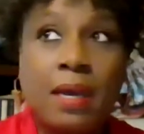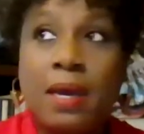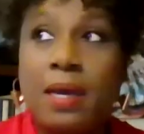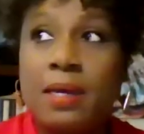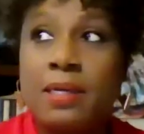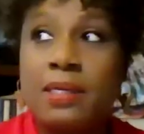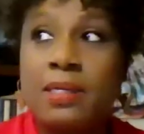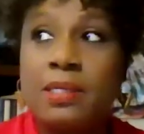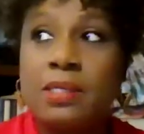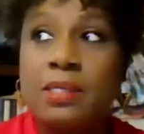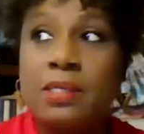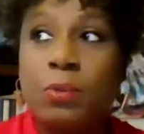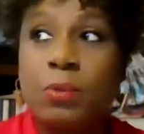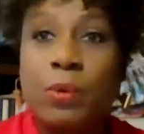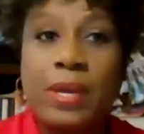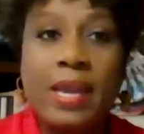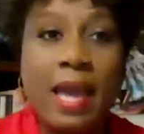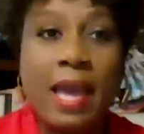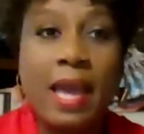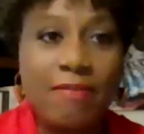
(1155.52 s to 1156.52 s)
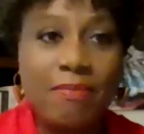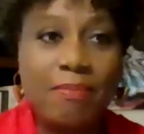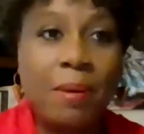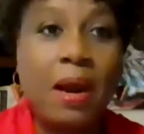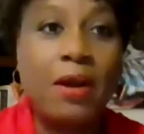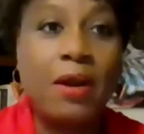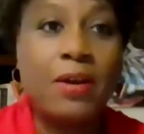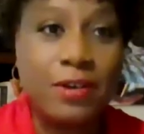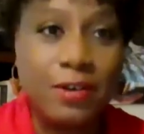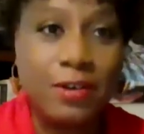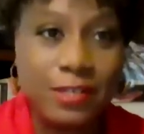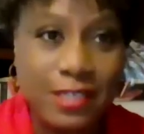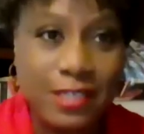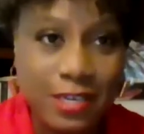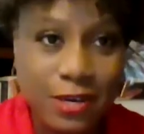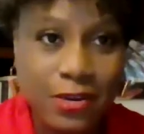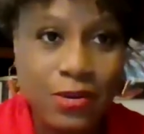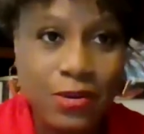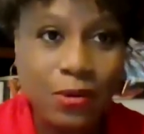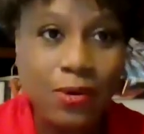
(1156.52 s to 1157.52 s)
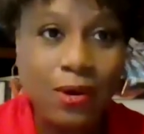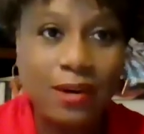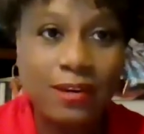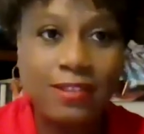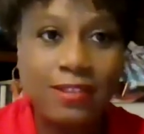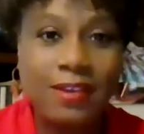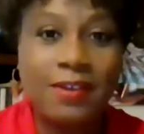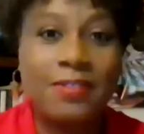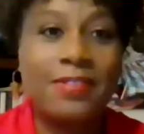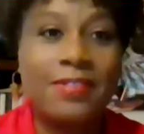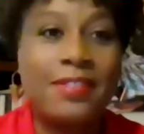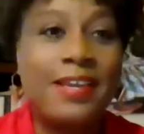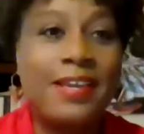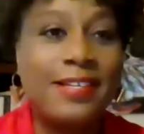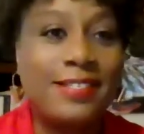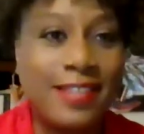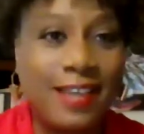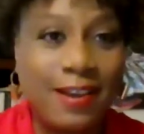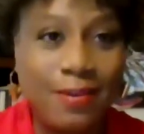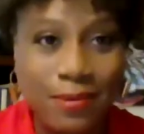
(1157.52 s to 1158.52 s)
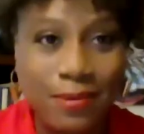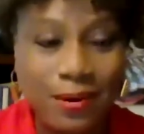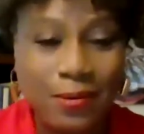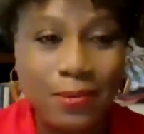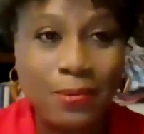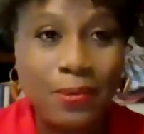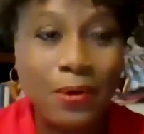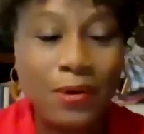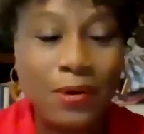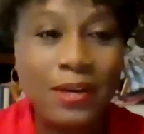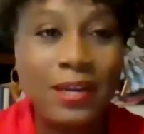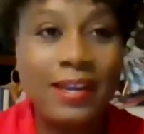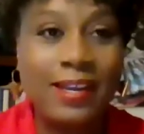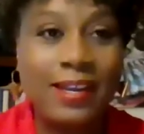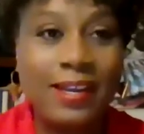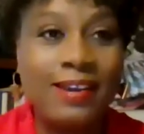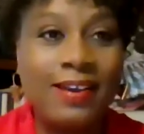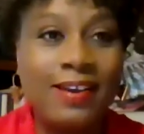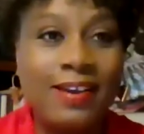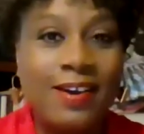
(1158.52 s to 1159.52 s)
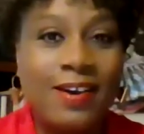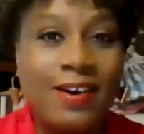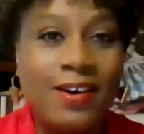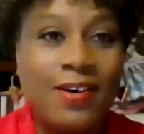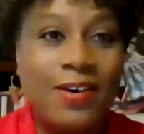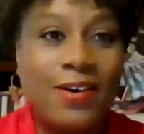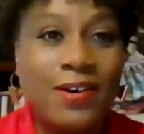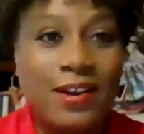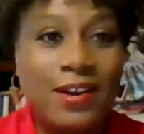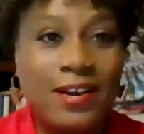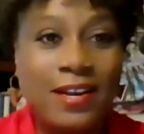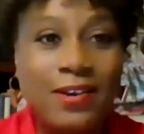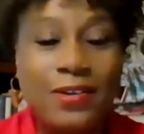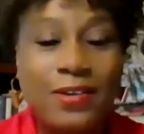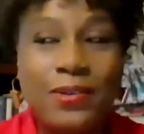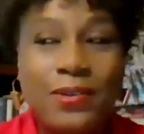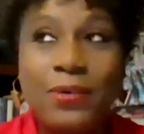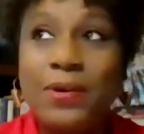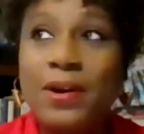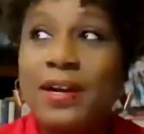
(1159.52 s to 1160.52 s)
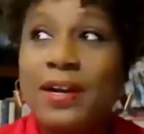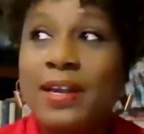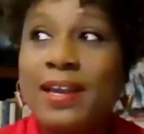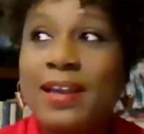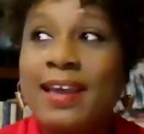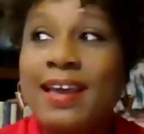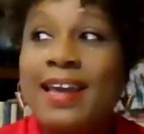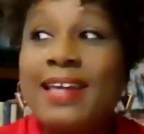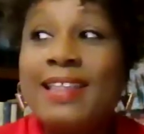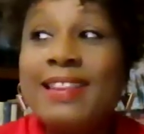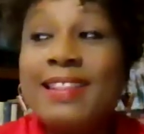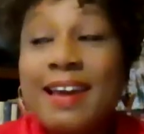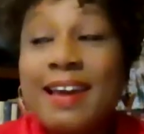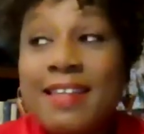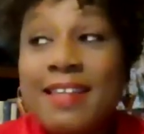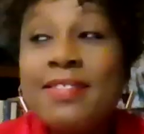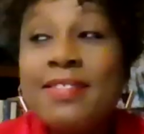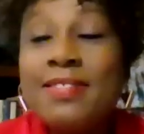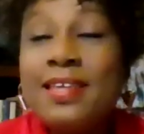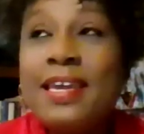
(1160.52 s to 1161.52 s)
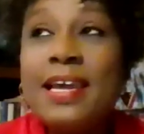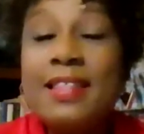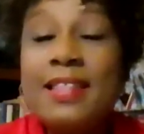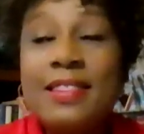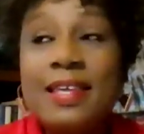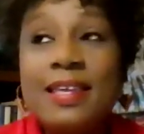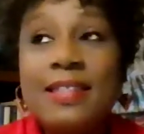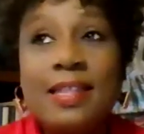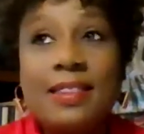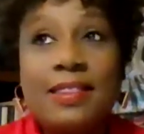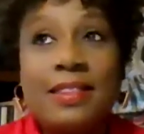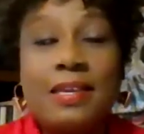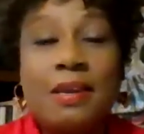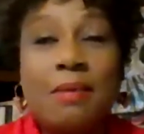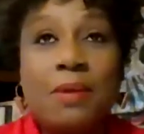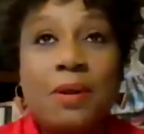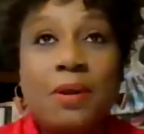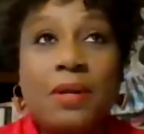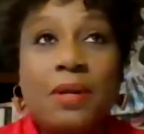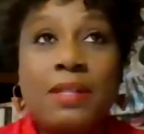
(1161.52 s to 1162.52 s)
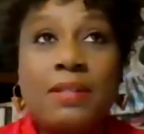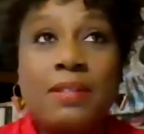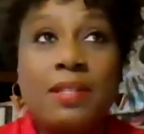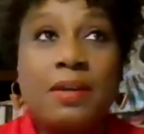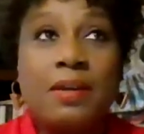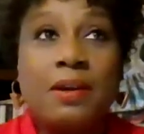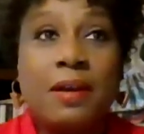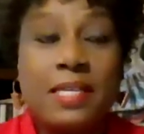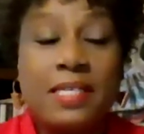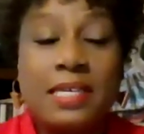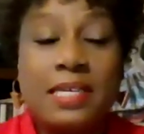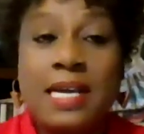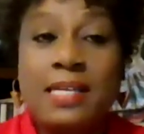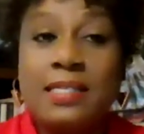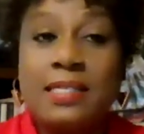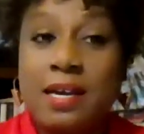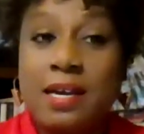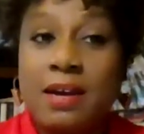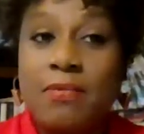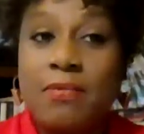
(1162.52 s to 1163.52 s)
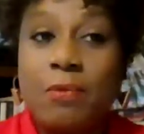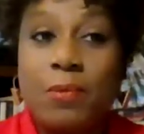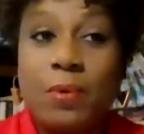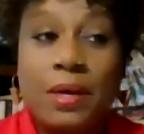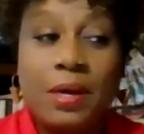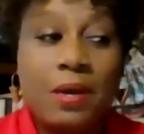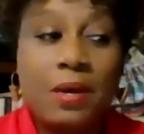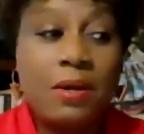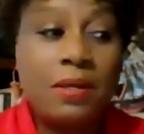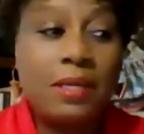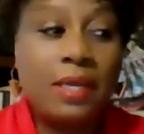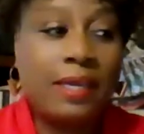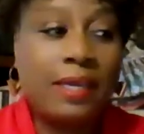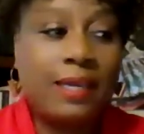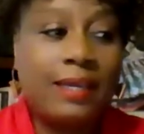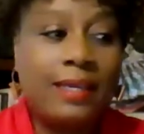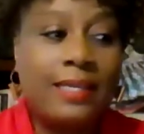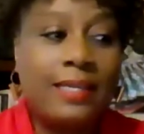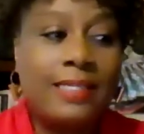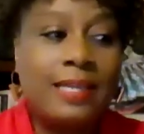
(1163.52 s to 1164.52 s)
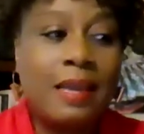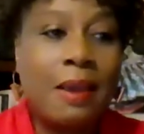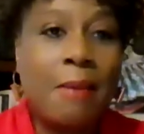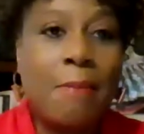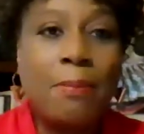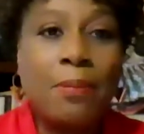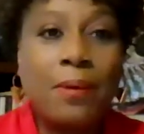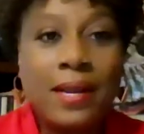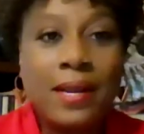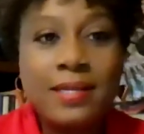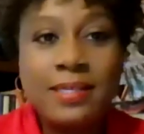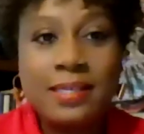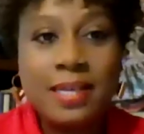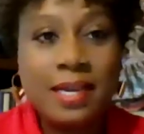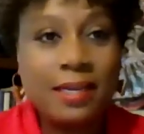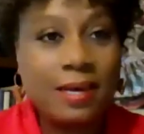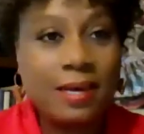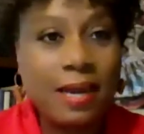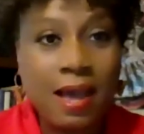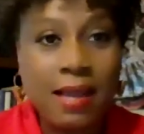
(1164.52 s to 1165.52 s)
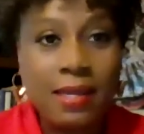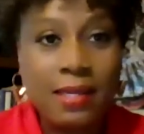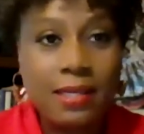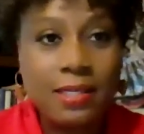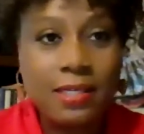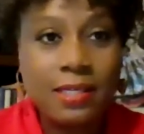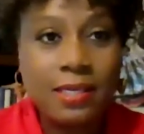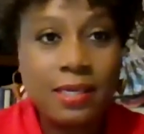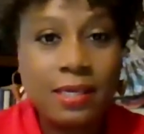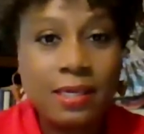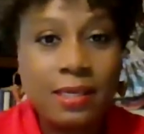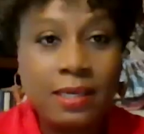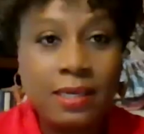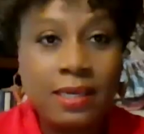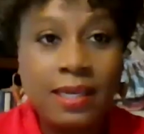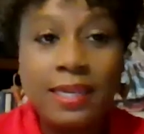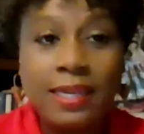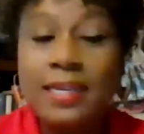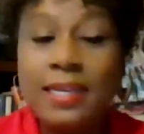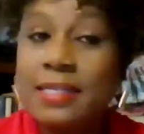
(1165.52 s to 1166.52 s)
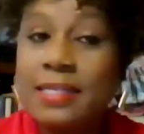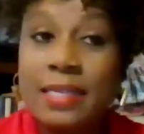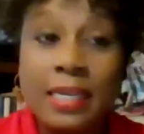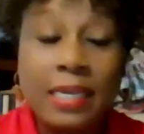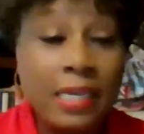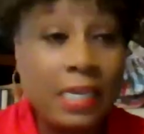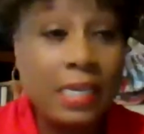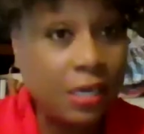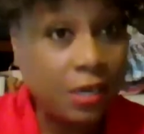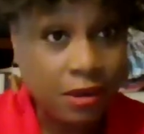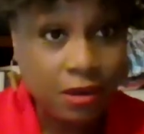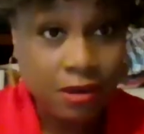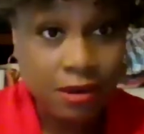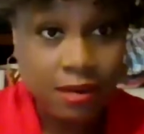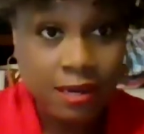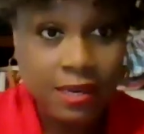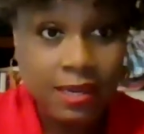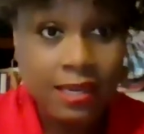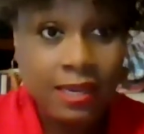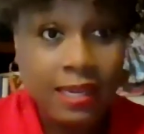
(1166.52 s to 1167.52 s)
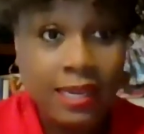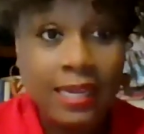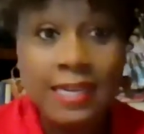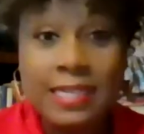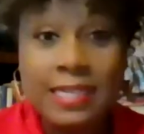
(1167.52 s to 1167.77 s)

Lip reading: because we have partners in New York. There are things that we're working on in New York. The other thing I think that the American theater has not done well is embrace technology. It is here.